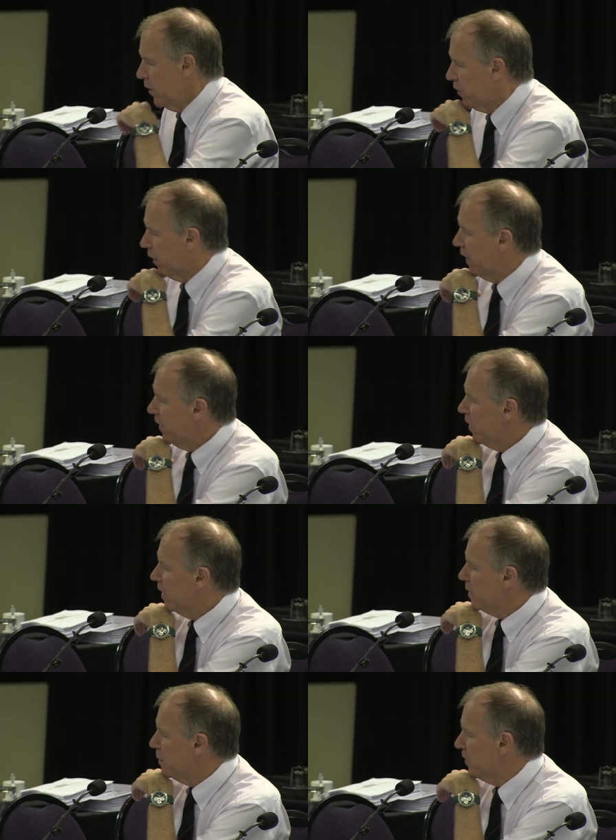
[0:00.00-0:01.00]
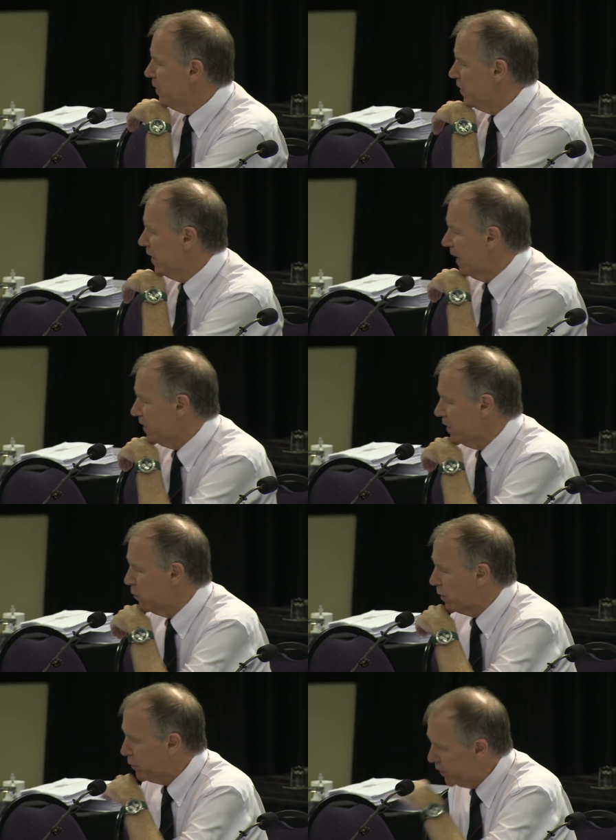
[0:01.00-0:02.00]
So their argument is that actually
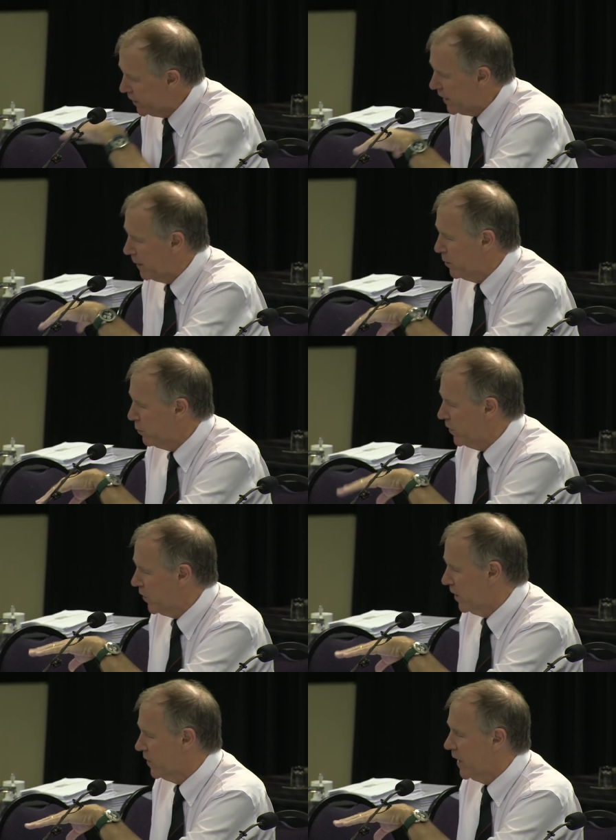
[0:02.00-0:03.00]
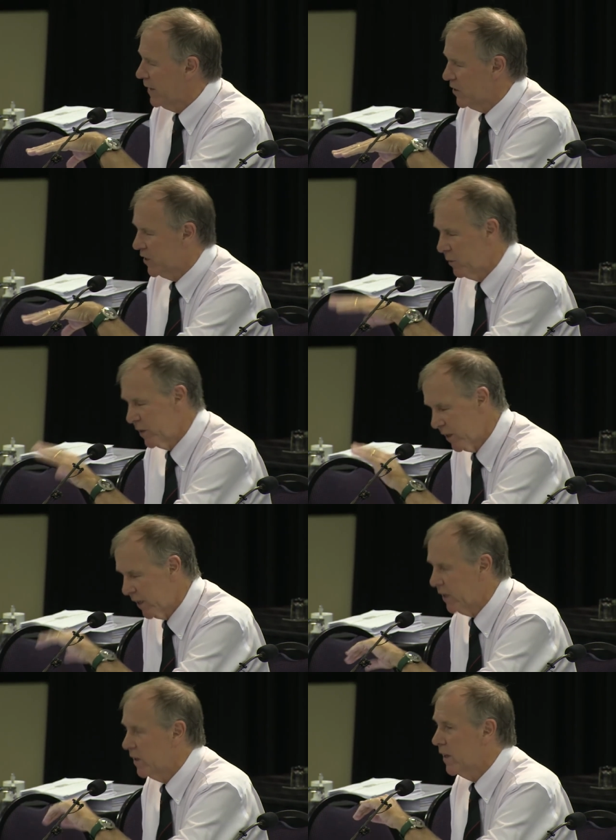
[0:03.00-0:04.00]
what first happened, we started scavenging. We didn't
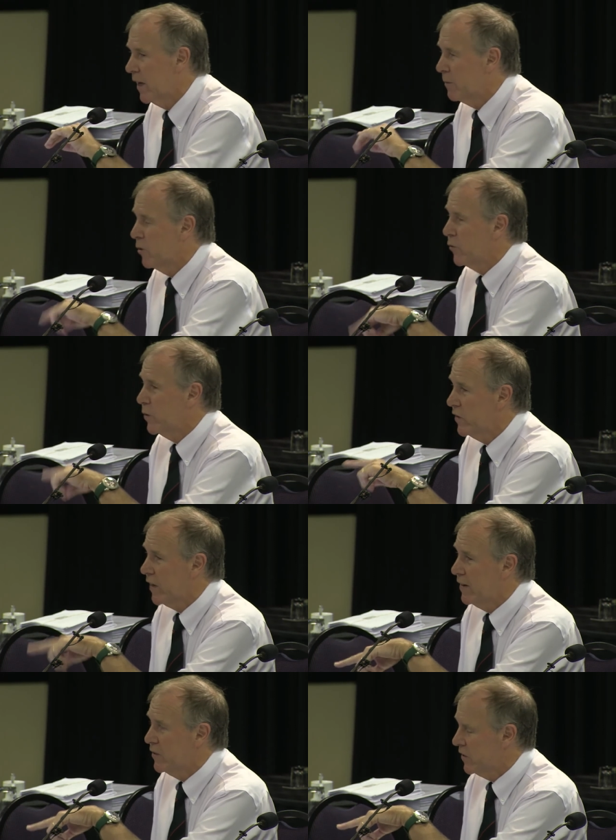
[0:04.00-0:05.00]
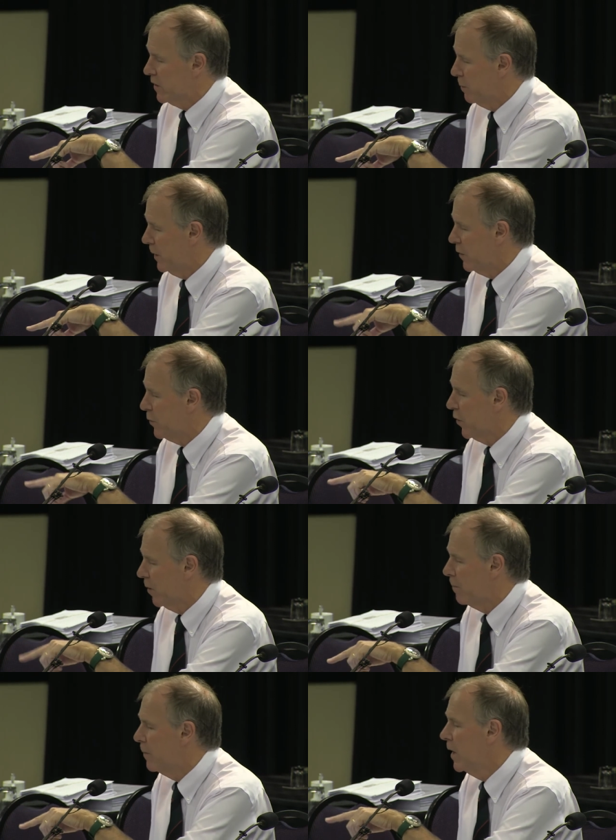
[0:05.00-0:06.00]
kill the animals, we scavenged the meat
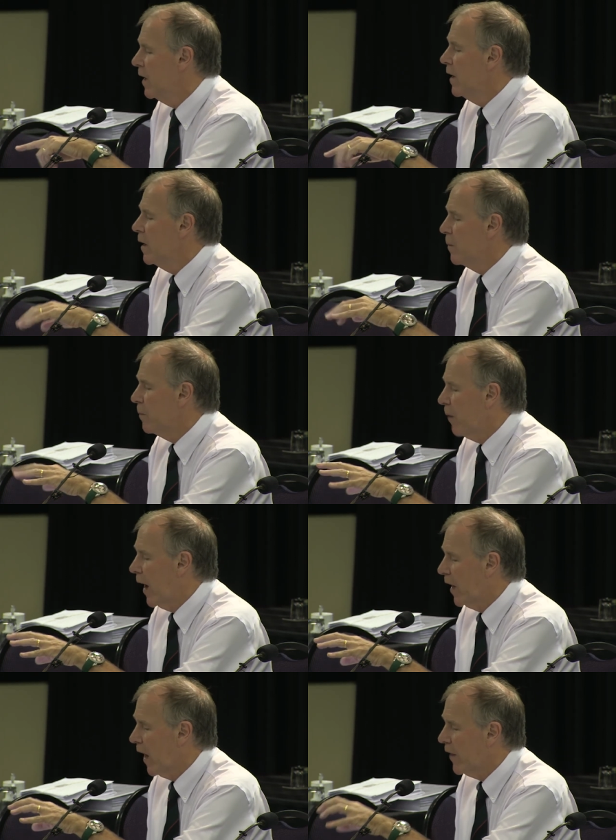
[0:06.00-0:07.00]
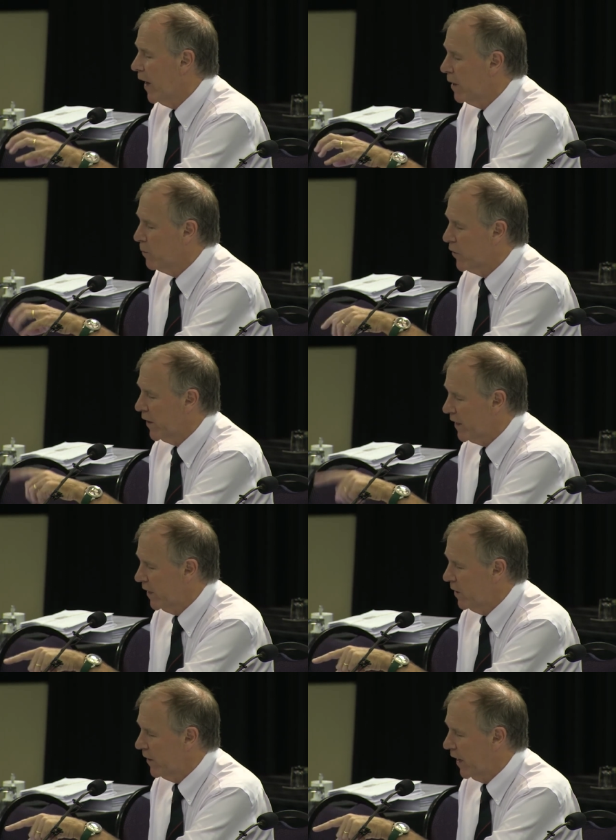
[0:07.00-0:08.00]
from other animals that
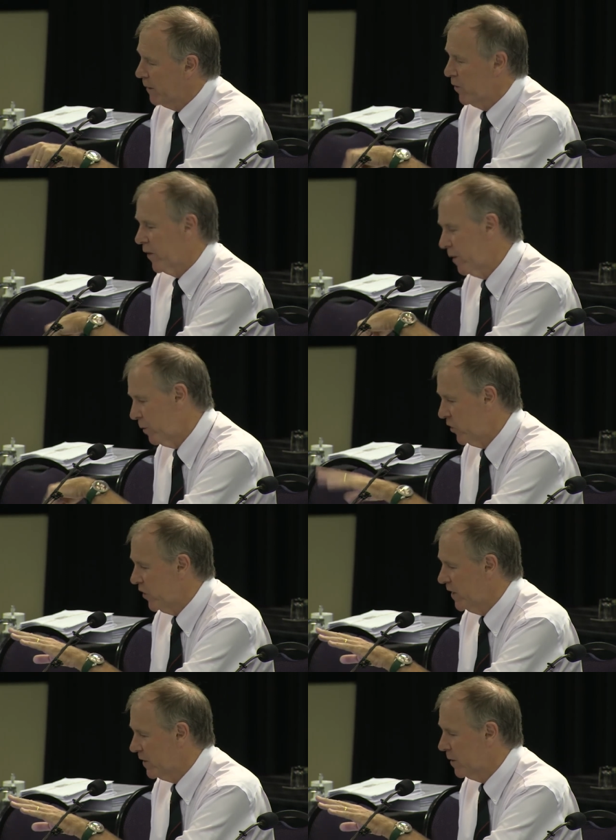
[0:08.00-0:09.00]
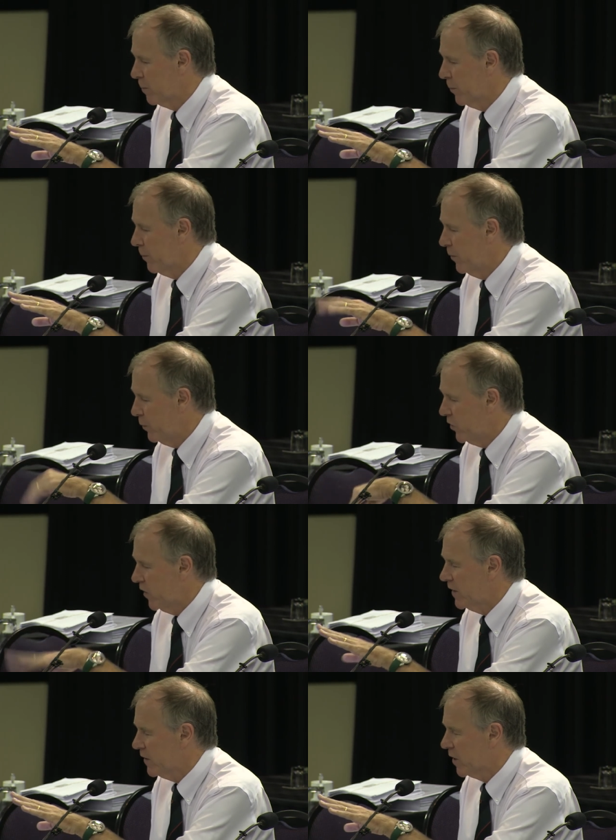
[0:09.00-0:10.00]
killed the animals, and then we chased the, we
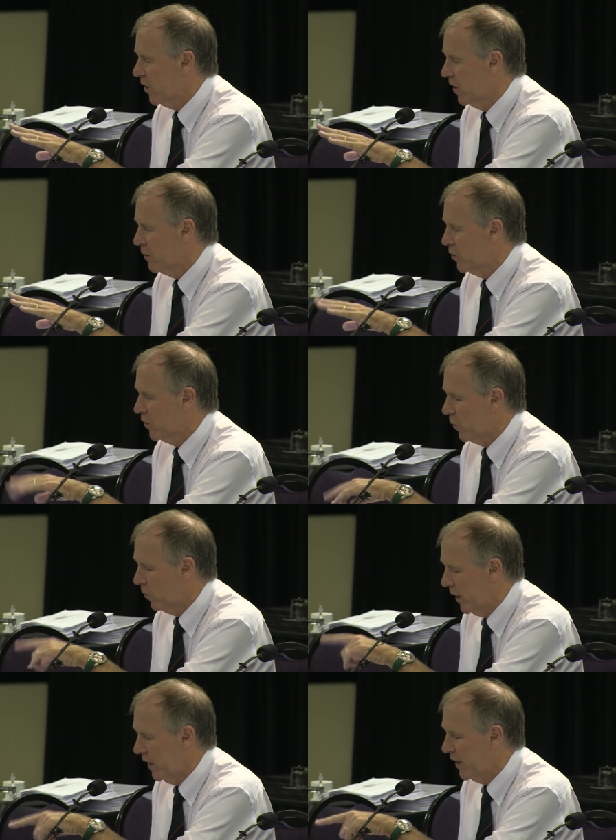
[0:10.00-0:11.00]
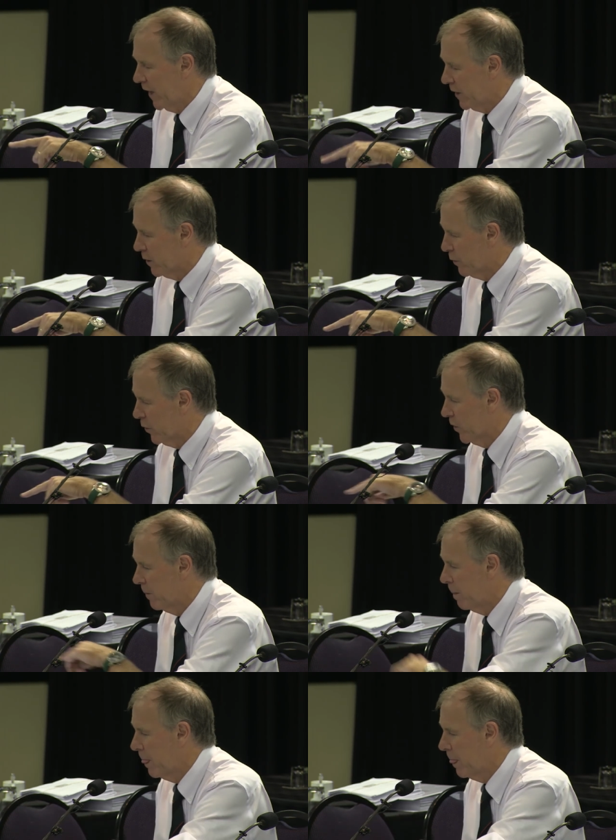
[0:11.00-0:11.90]
chased the carnivores away and ate the food.